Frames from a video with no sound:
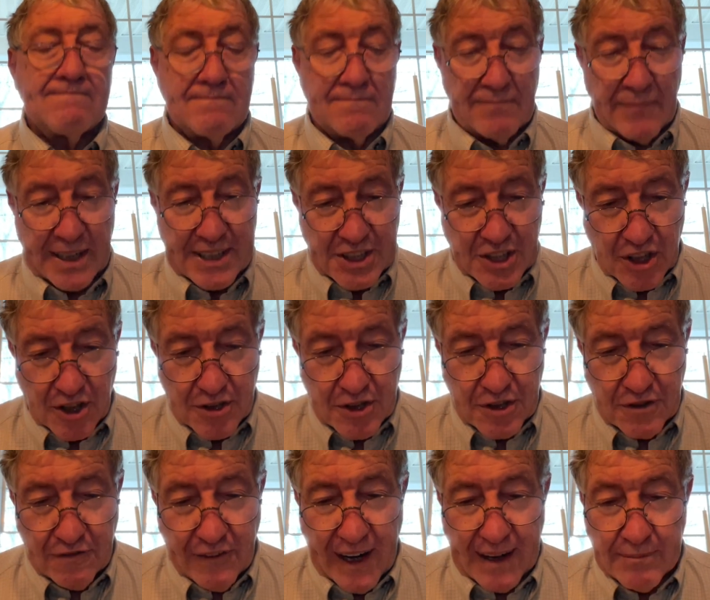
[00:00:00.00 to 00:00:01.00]
my
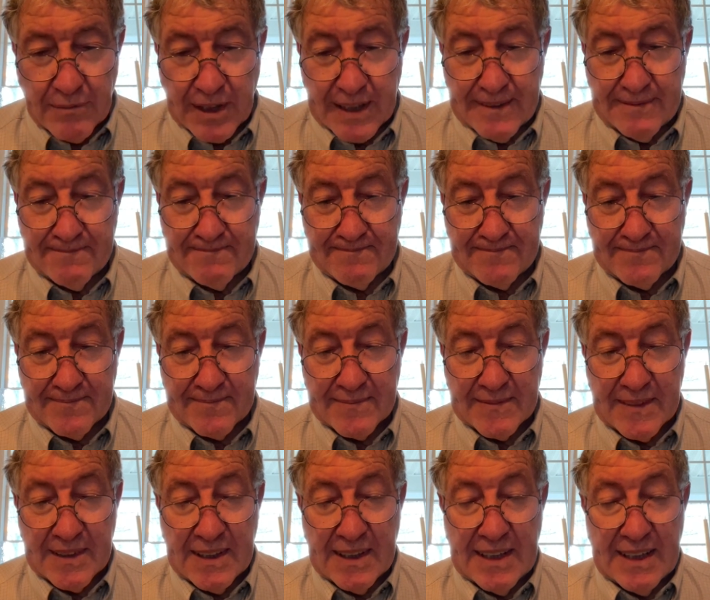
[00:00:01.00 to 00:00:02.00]
church family,
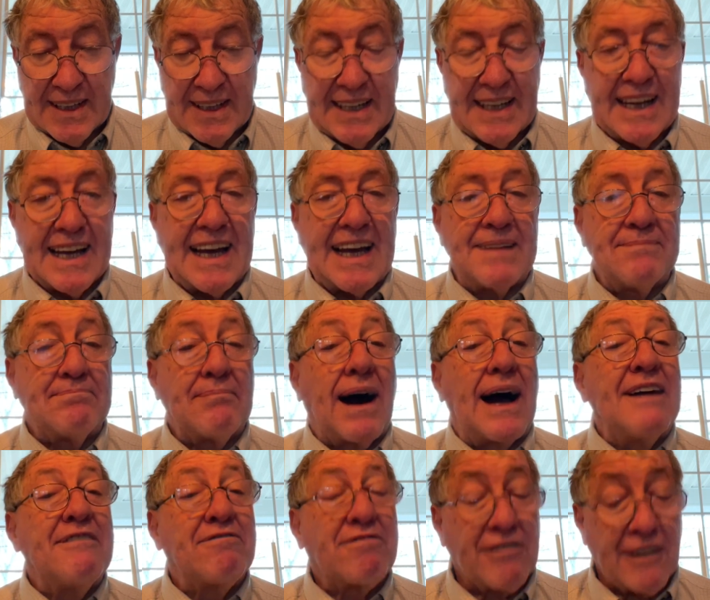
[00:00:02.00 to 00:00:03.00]
and
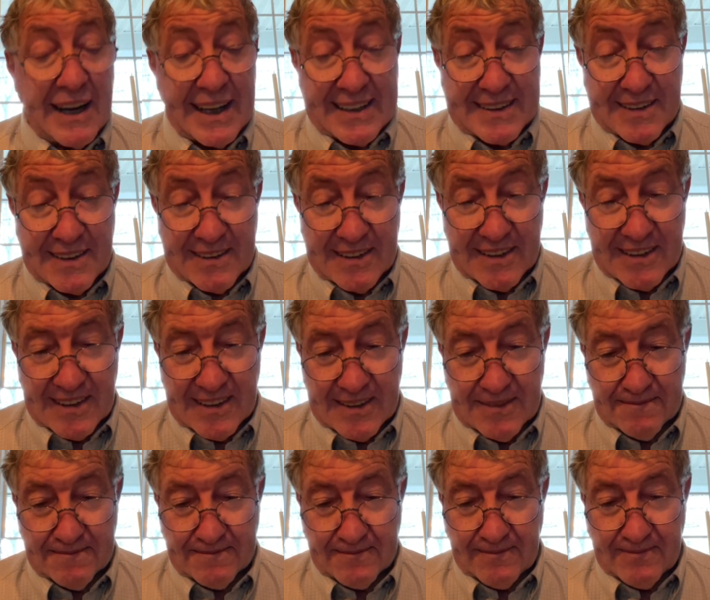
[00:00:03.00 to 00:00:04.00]
my friends
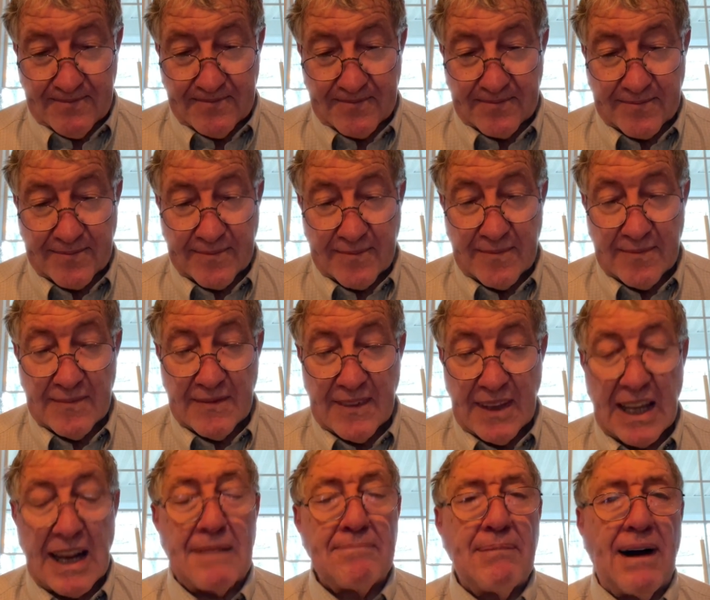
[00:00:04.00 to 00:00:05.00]

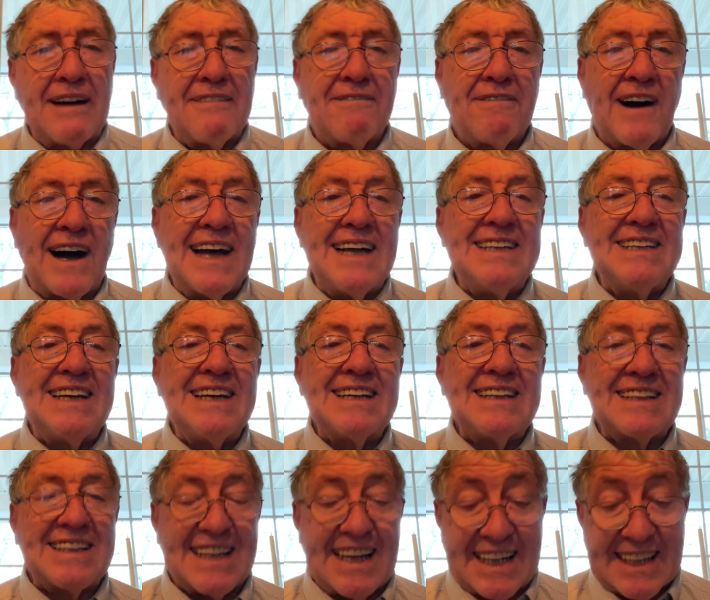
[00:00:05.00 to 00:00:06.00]
by
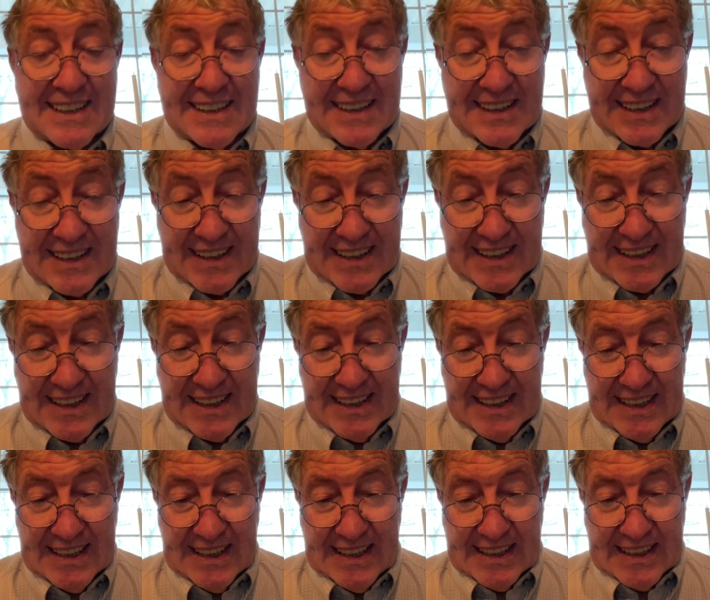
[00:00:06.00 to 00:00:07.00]
finding things
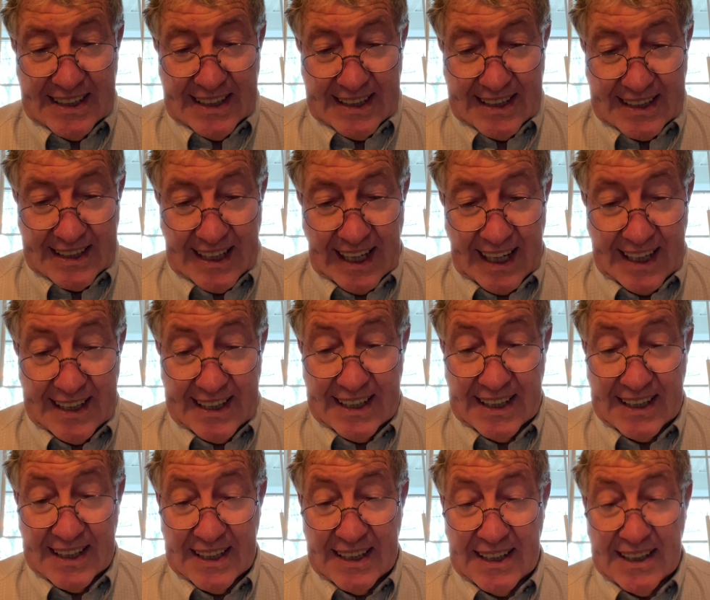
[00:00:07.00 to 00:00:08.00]
to
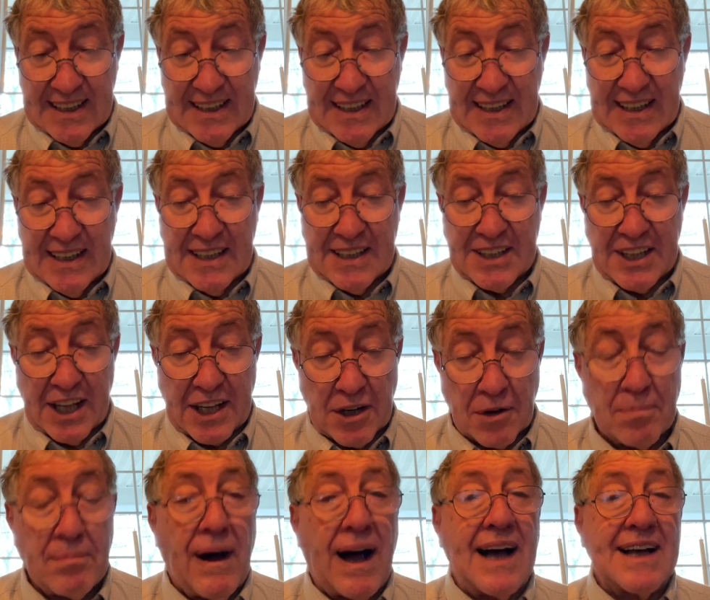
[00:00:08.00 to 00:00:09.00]
say that
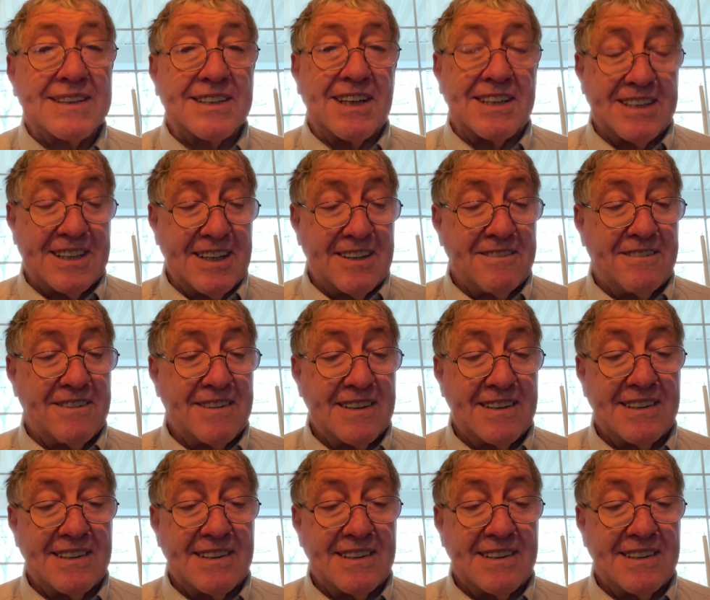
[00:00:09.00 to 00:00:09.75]
are positive